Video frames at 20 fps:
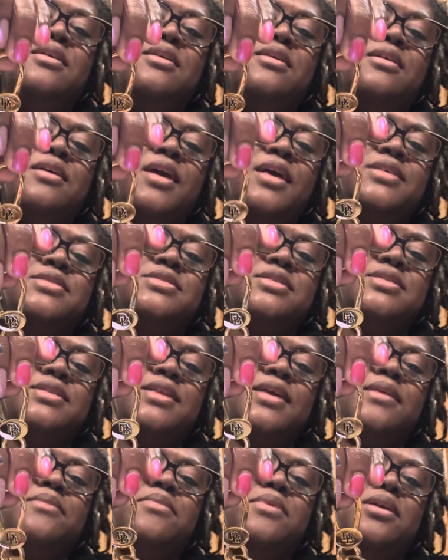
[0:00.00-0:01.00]
Has the
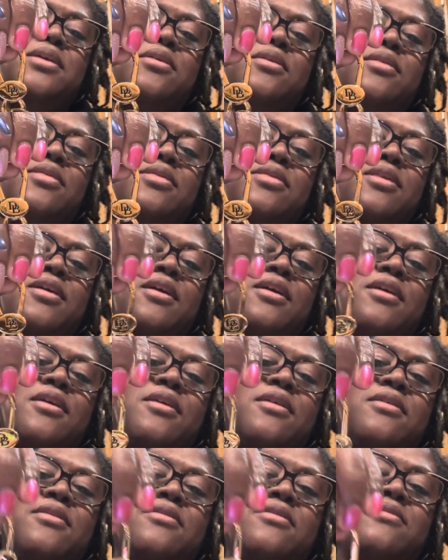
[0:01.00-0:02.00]
DB on
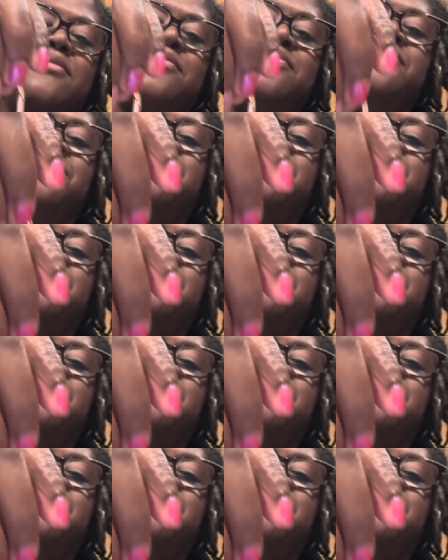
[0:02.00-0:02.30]
there.